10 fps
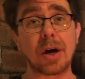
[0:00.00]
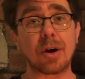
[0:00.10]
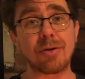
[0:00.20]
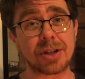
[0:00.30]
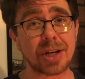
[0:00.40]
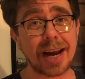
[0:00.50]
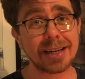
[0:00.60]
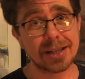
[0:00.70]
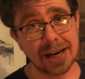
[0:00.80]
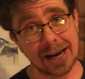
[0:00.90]

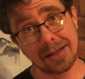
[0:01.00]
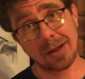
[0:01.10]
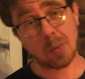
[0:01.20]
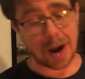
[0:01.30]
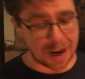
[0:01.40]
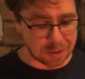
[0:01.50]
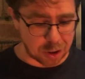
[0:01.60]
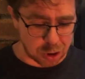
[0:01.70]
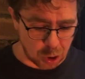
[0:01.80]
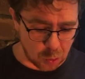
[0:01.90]
Christianity in the way
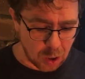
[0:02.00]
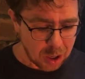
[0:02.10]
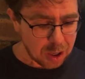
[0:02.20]
that you